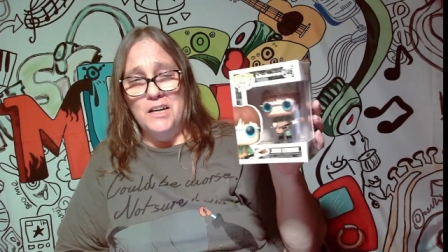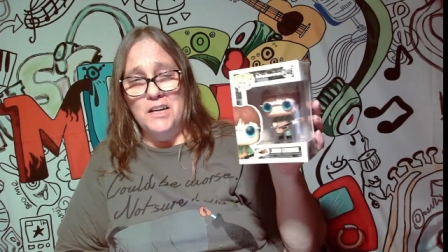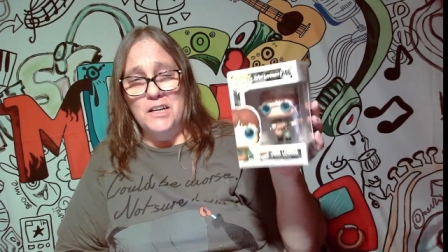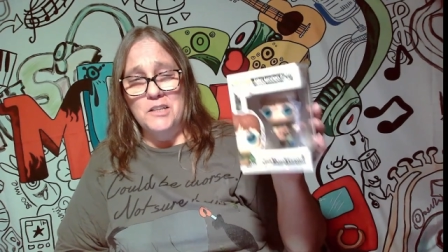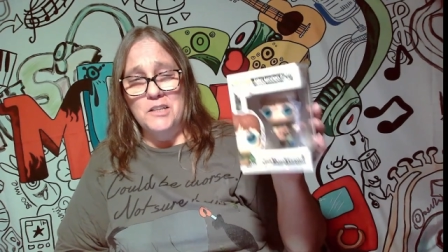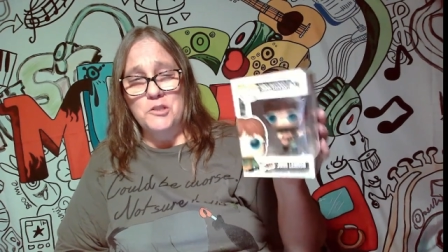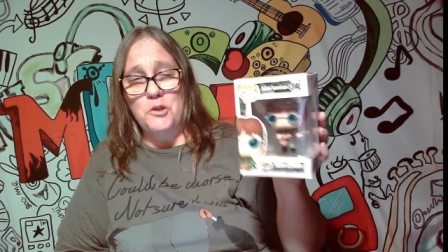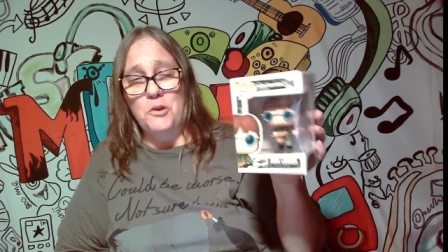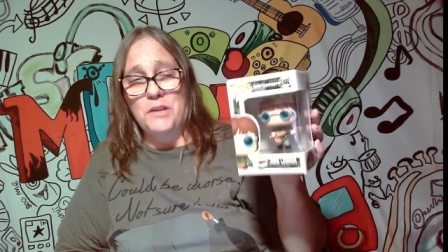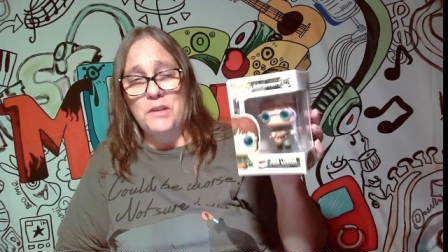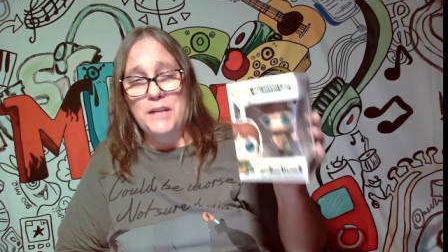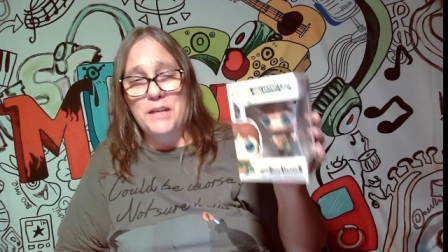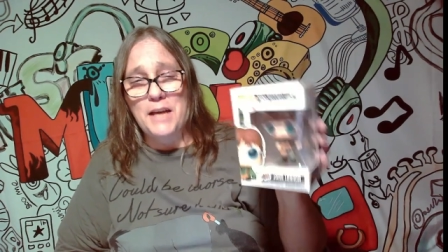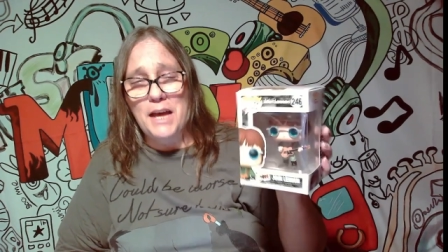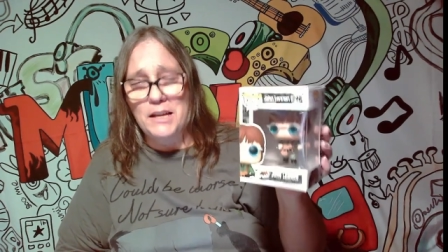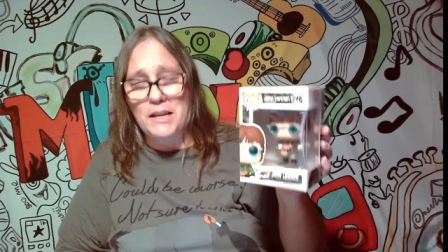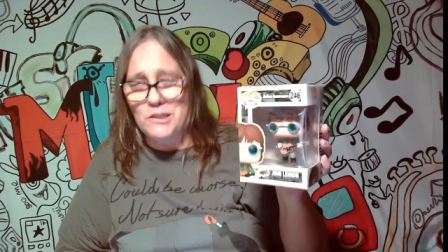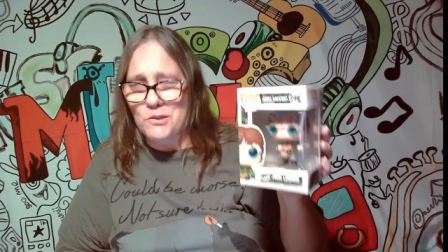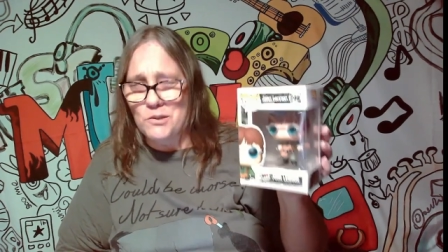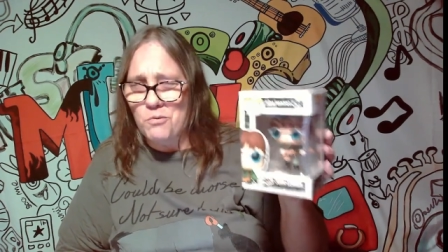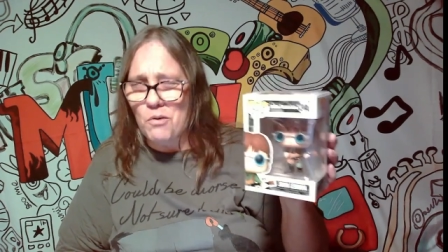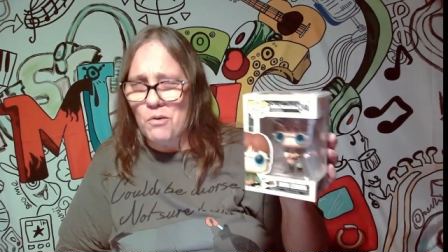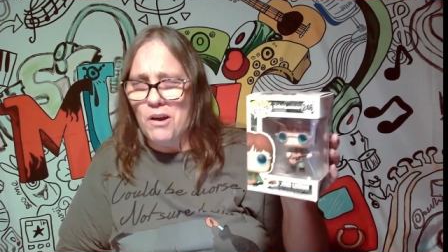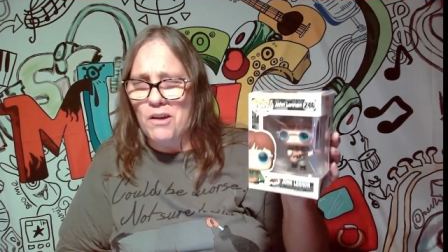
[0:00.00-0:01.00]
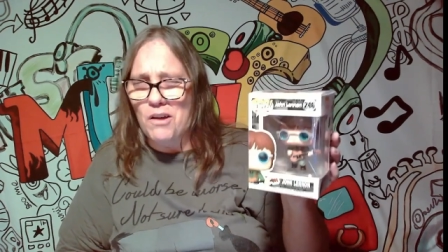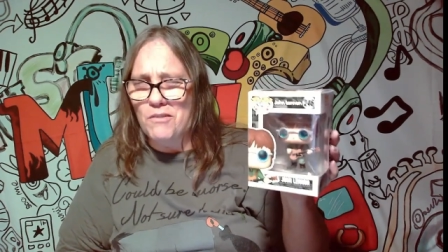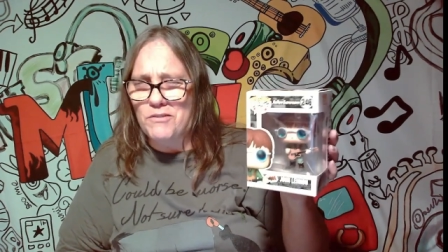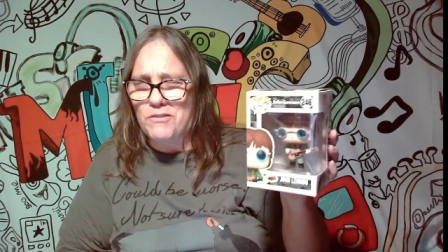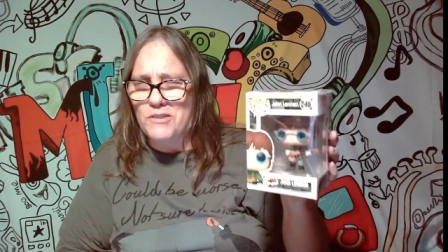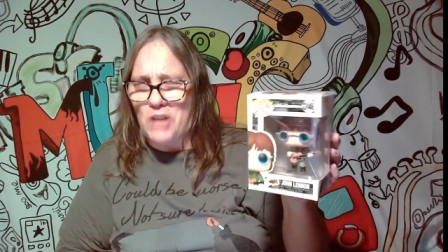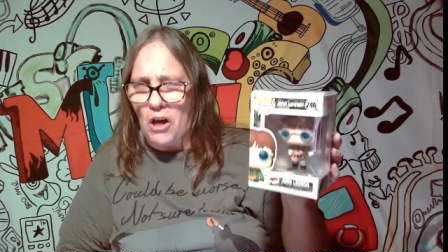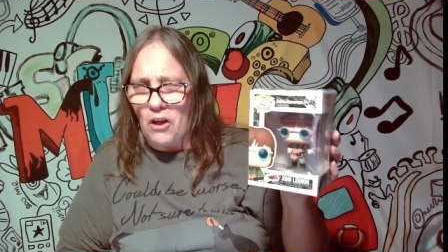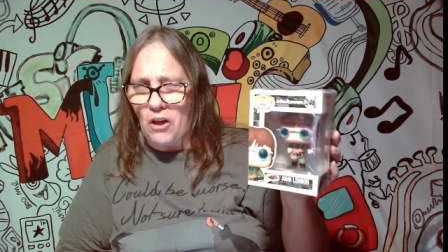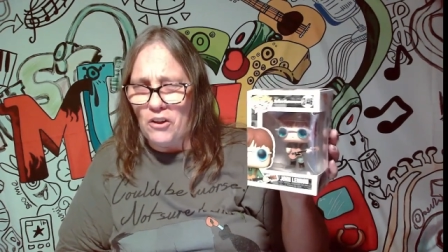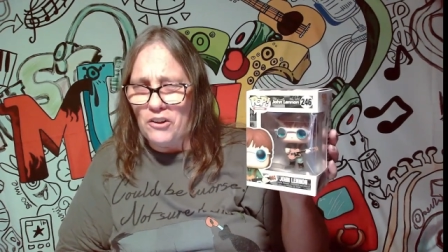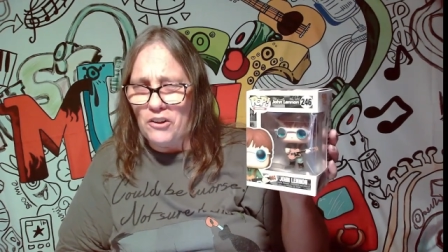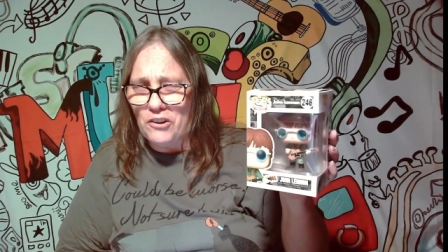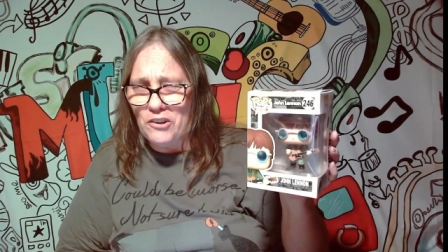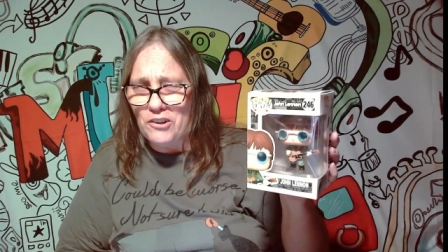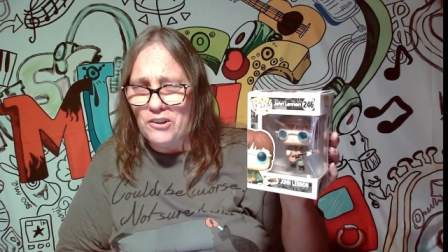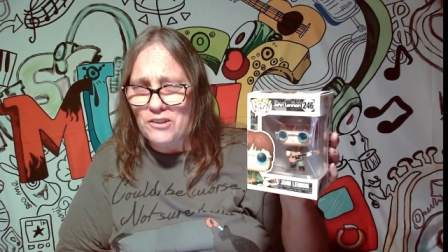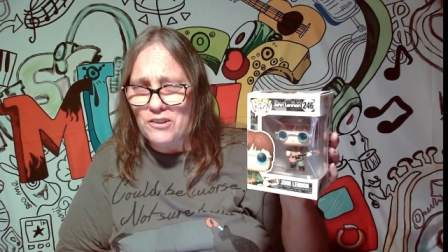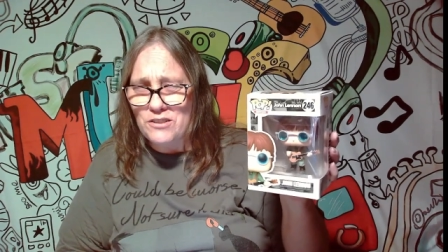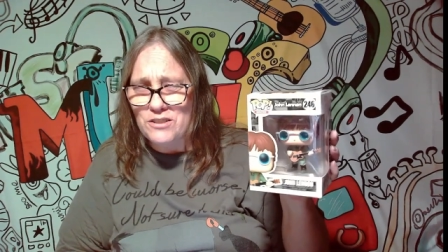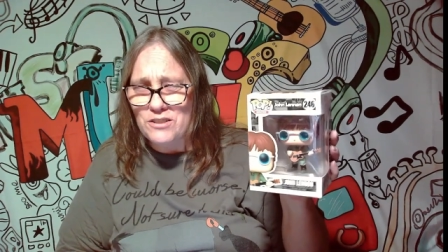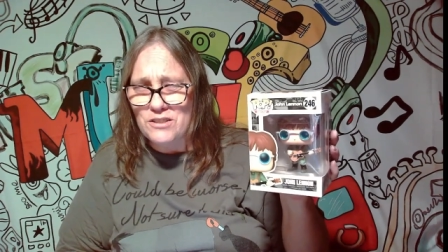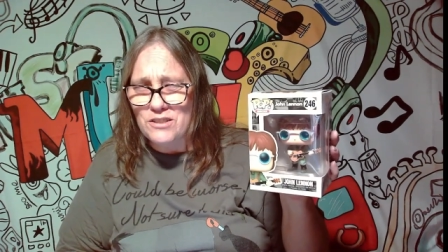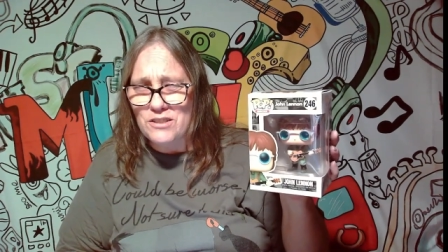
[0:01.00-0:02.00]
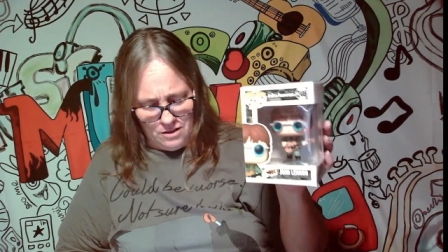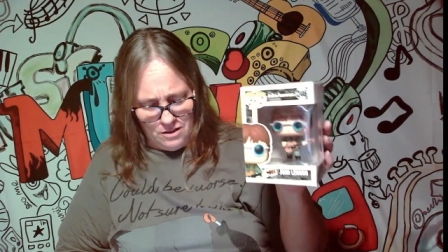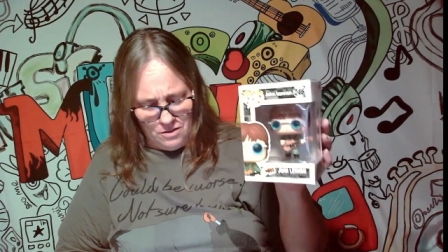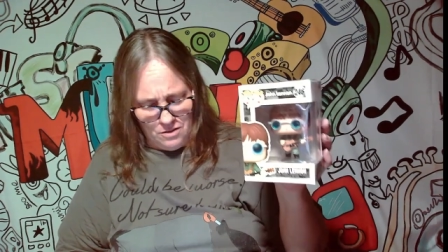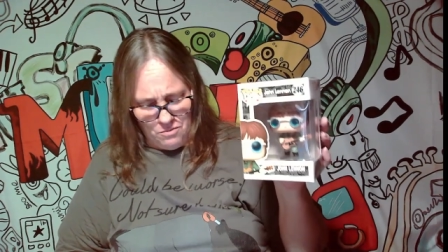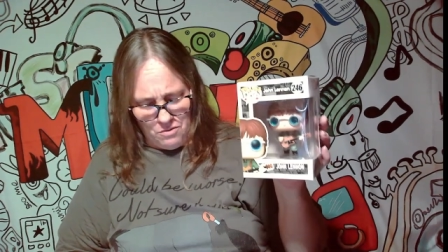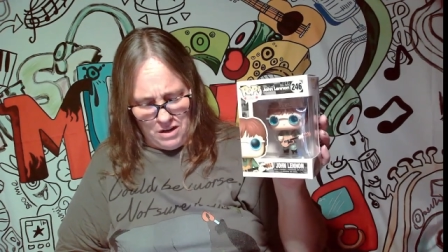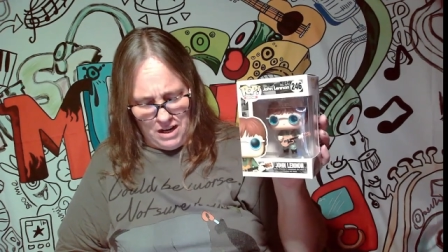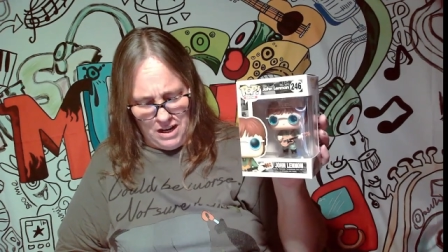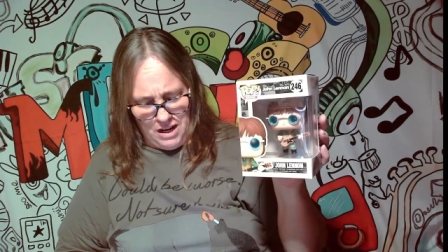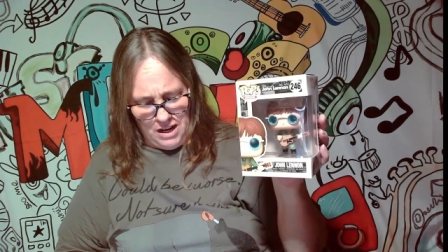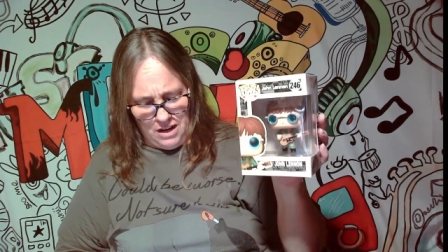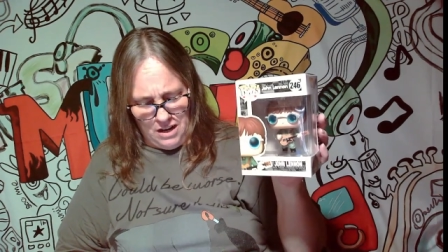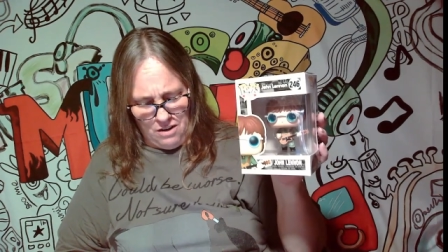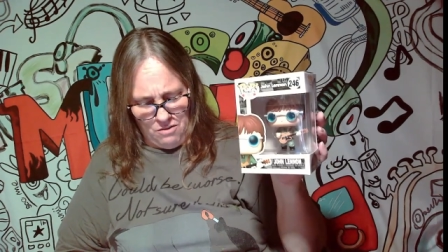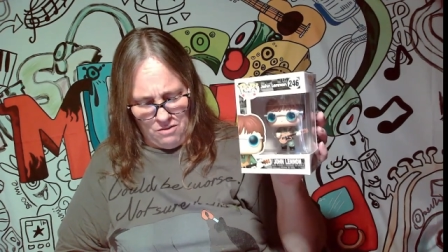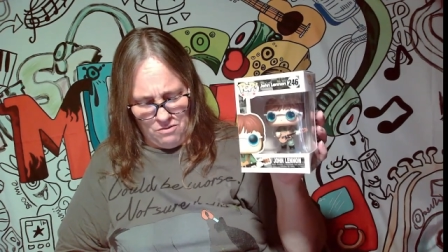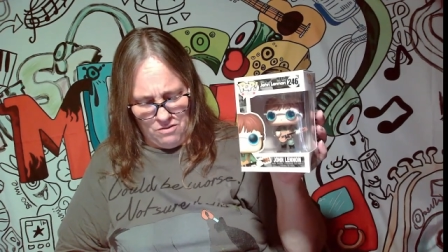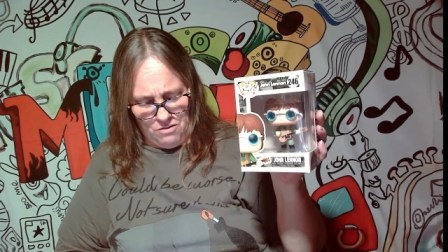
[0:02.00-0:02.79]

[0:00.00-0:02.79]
is only at twelve dollars. Wow.